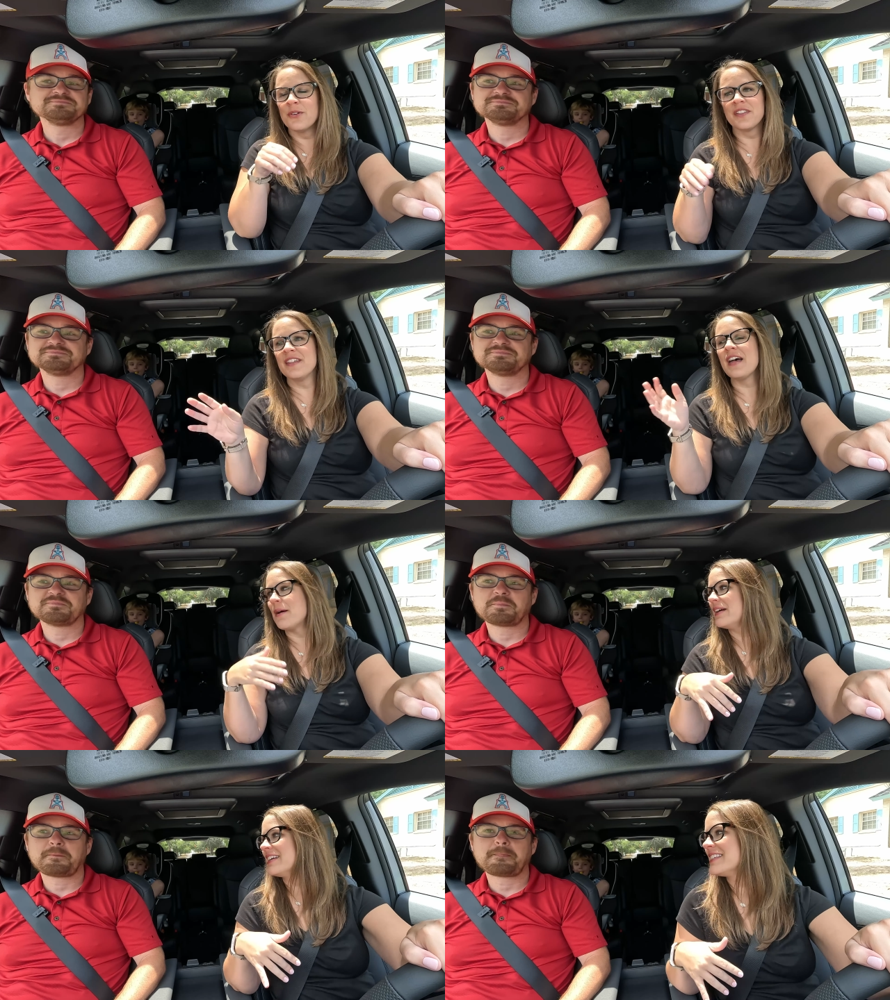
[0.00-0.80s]
Speaker 1: well, then that
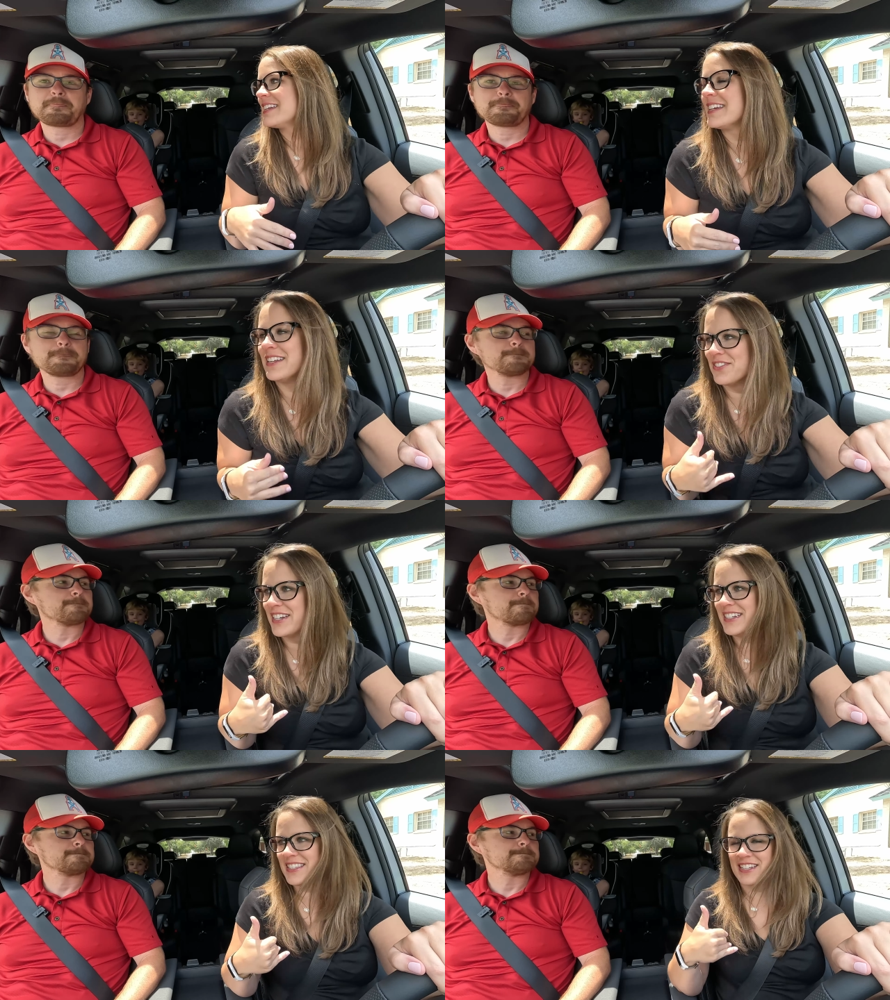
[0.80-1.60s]
makes it an even
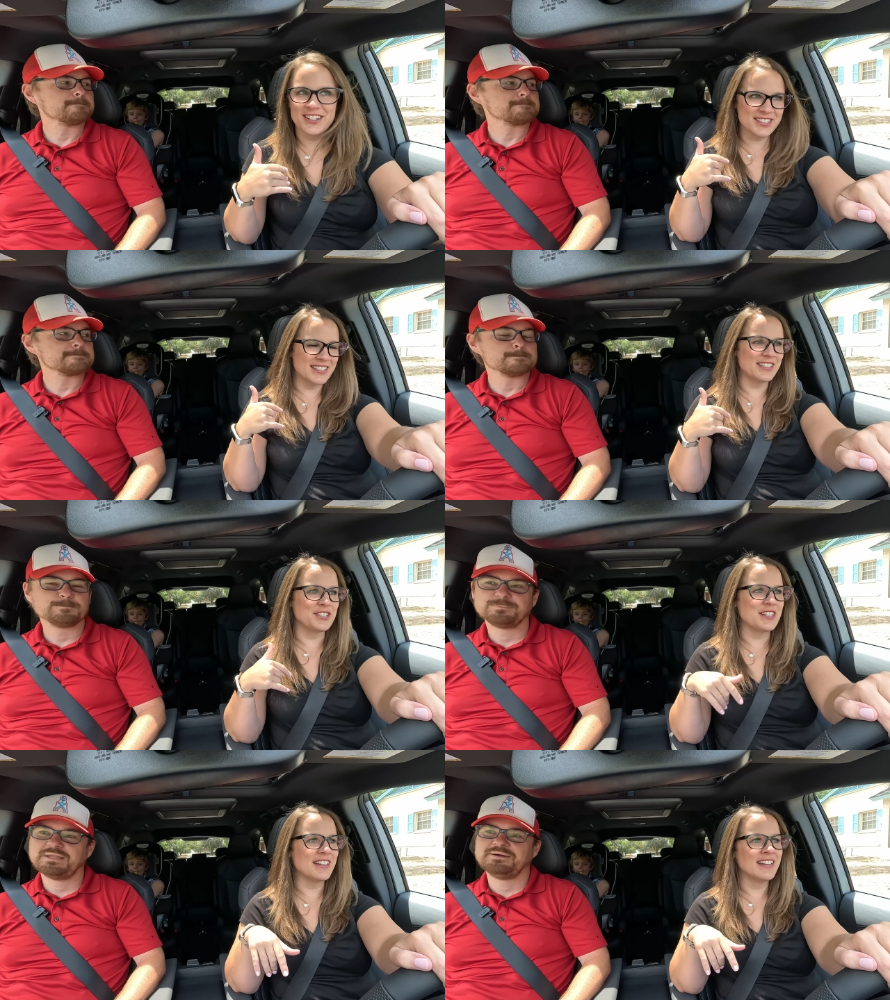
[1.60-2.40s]
easier
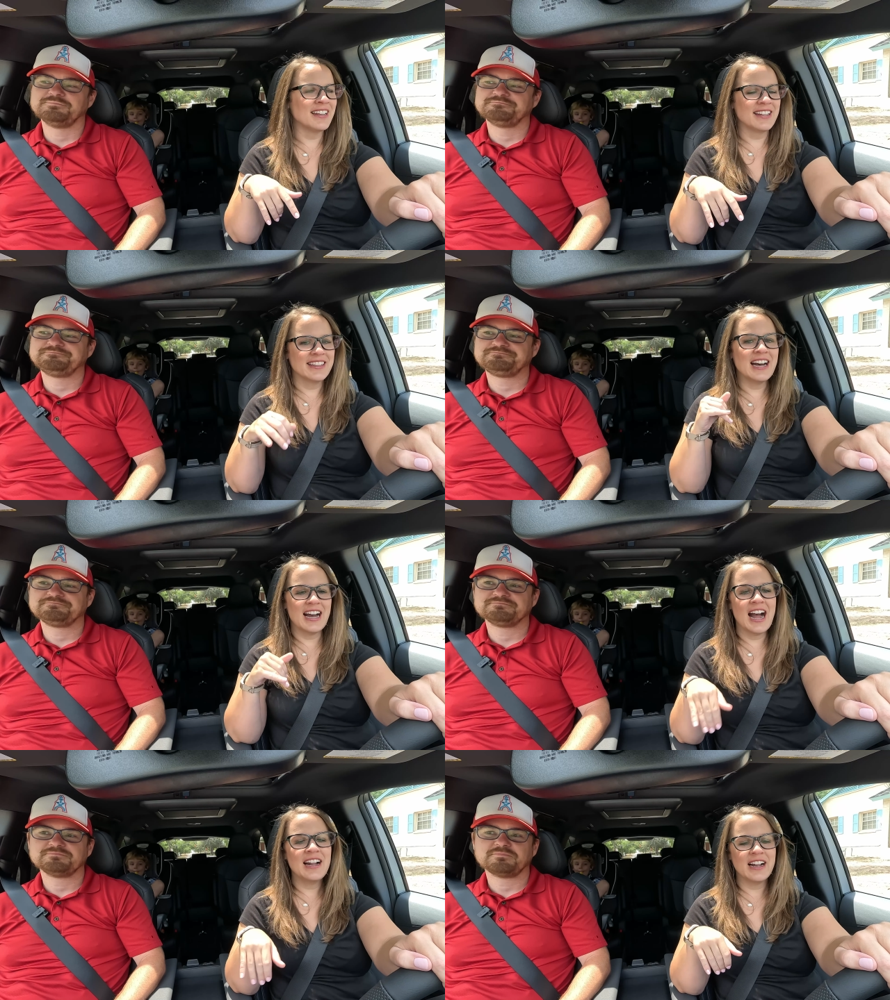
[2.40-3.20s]
decision. That
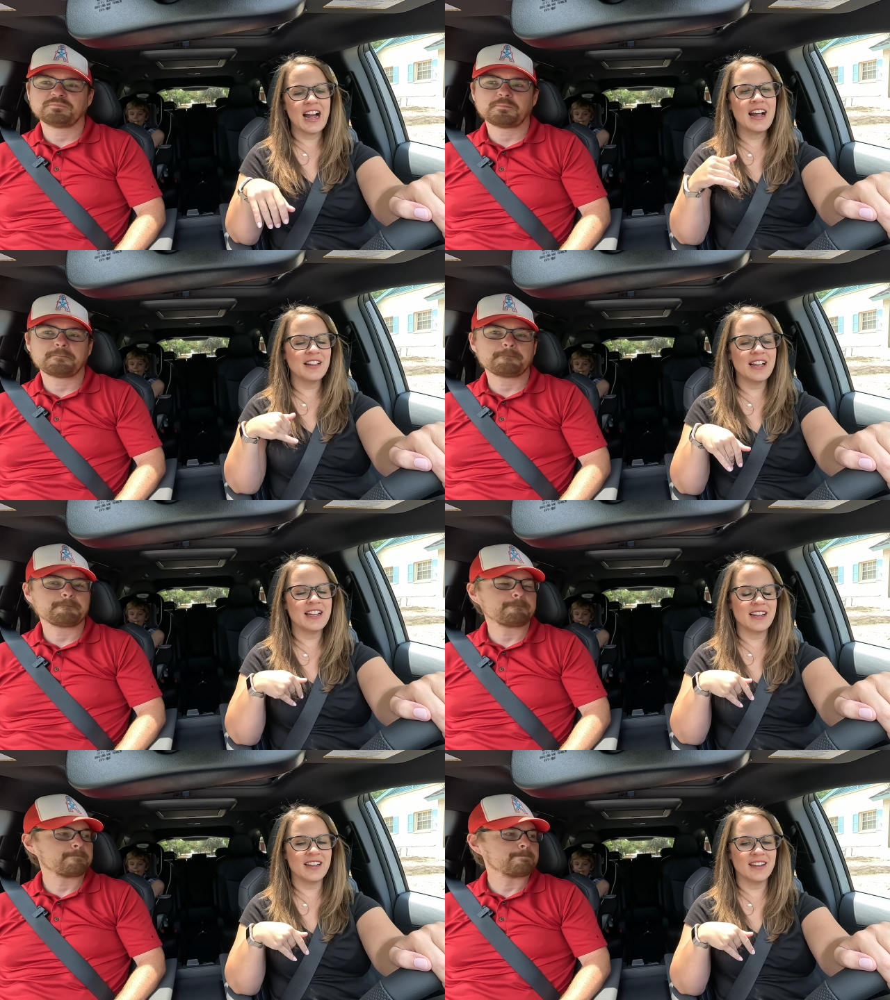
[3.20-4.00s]
I I like
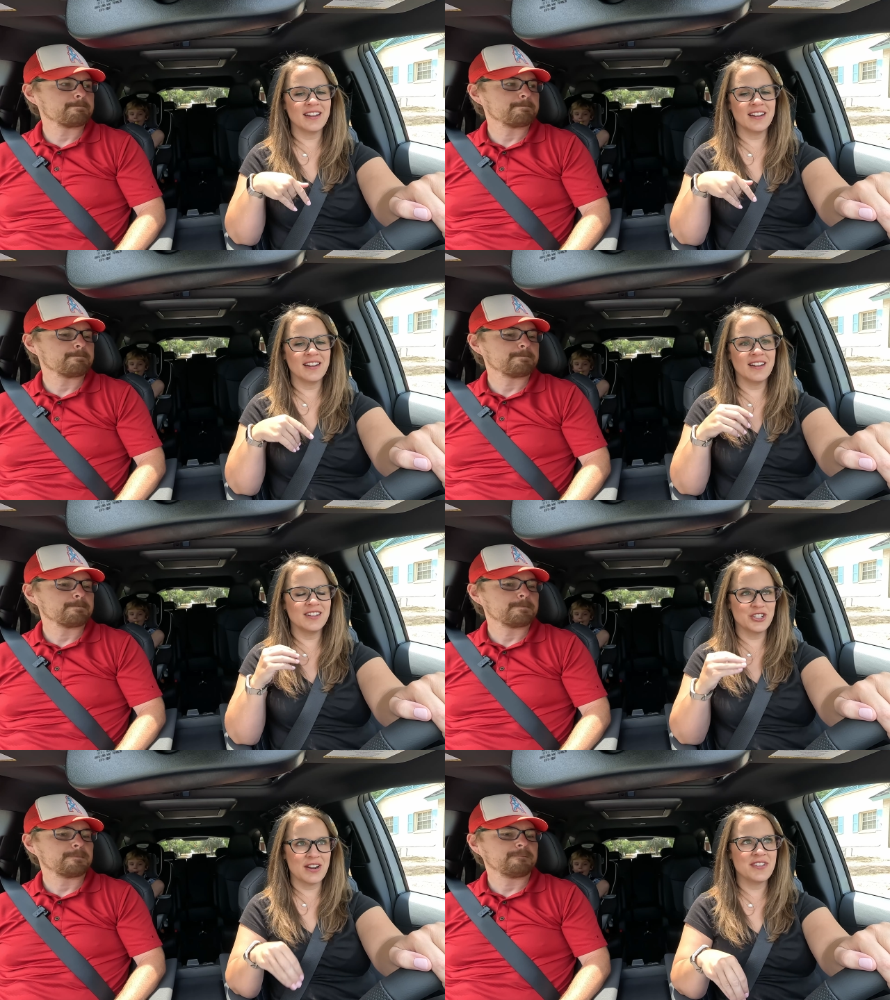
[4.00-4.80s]

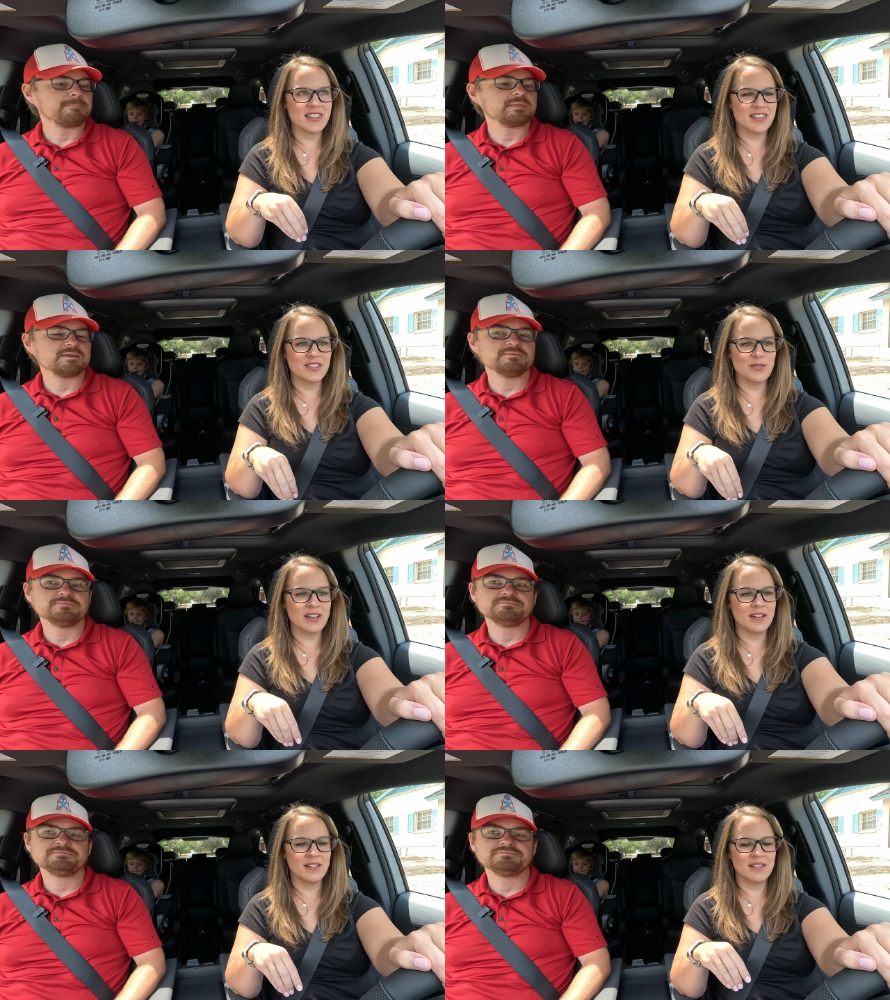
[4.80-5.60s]
driving this
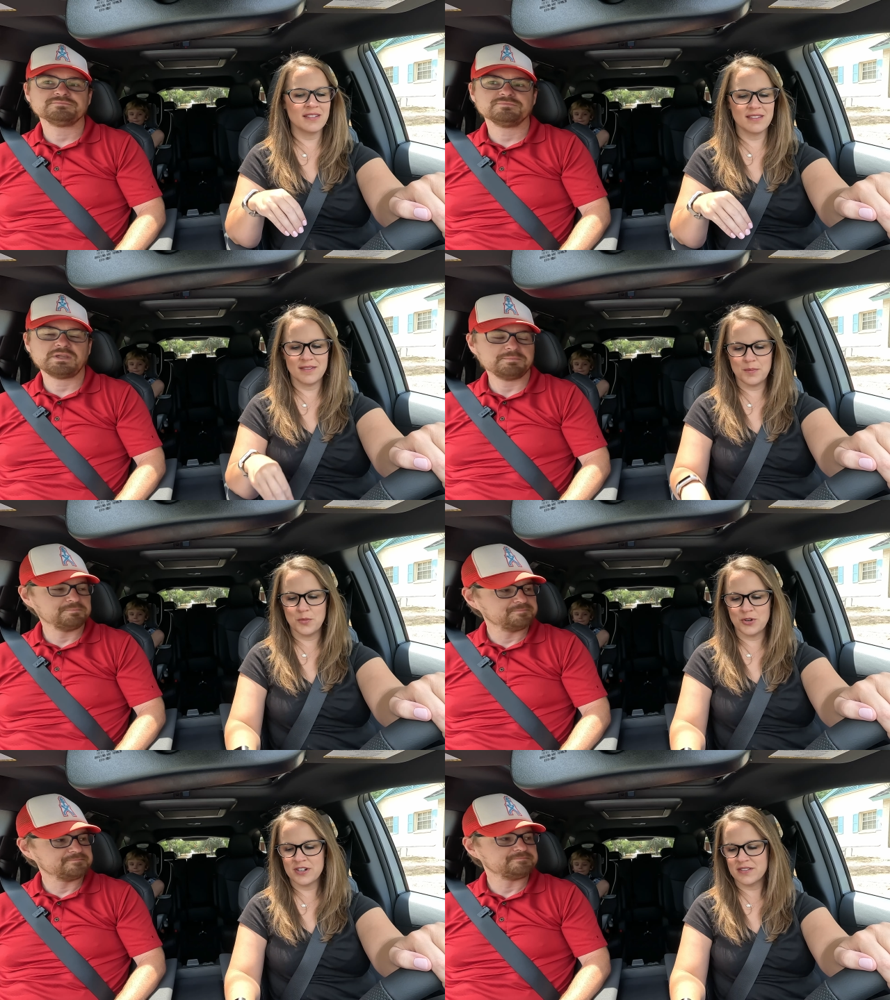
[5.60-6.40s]
one yep.
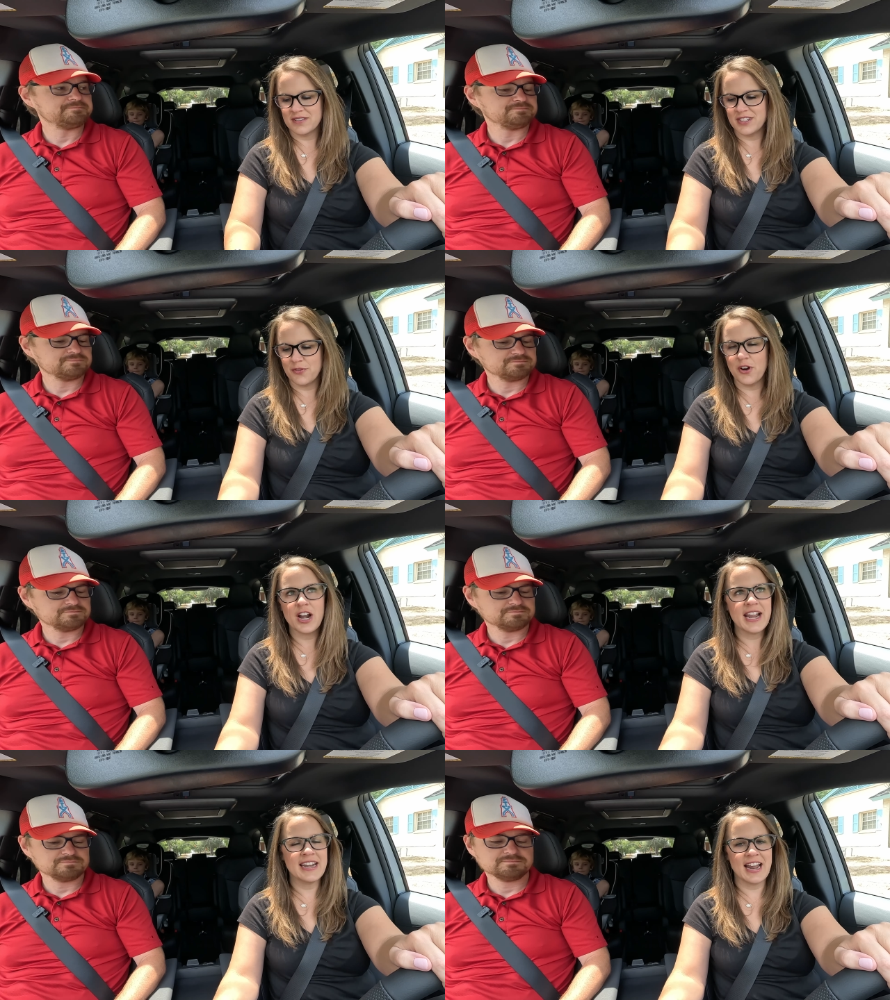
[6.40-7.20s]
more so far,
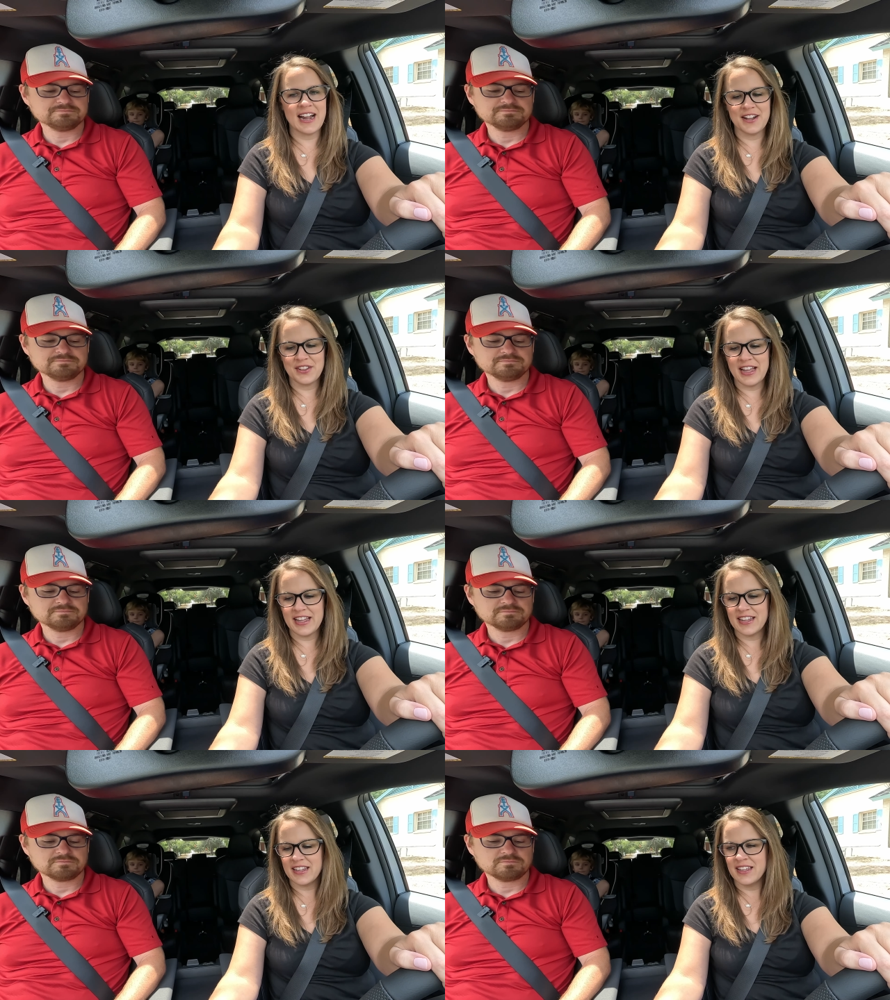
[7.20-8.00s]
and I
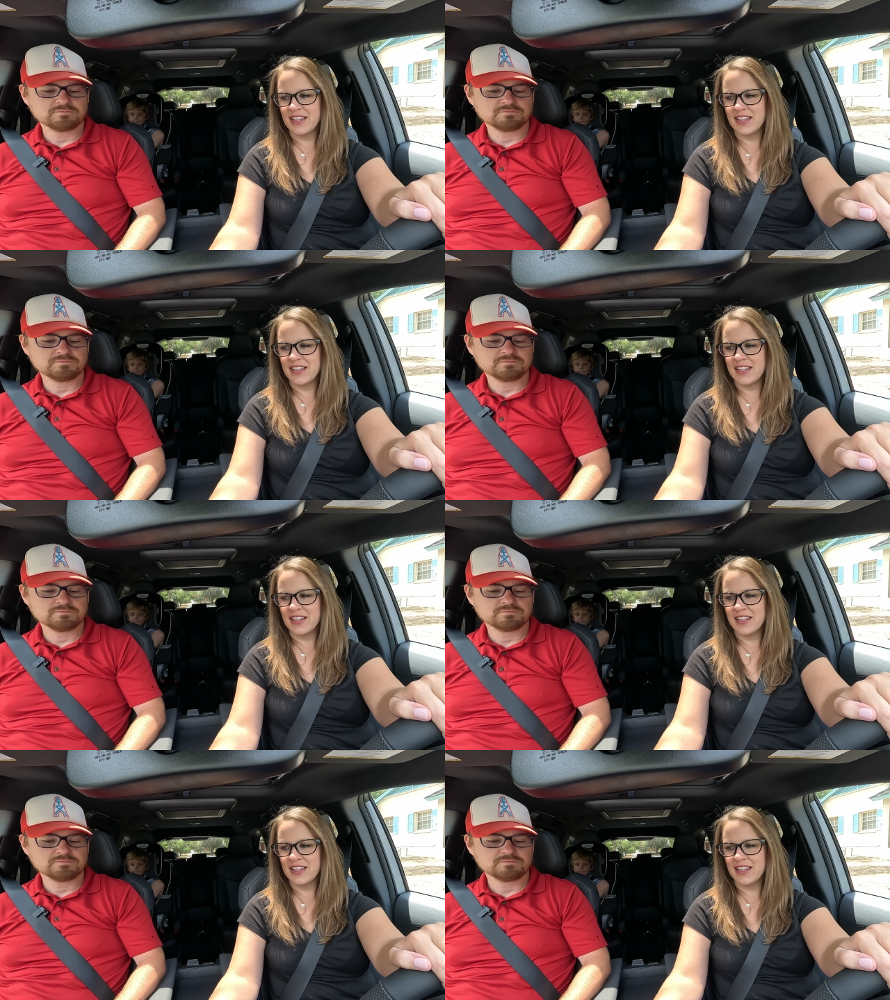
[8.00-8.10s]
like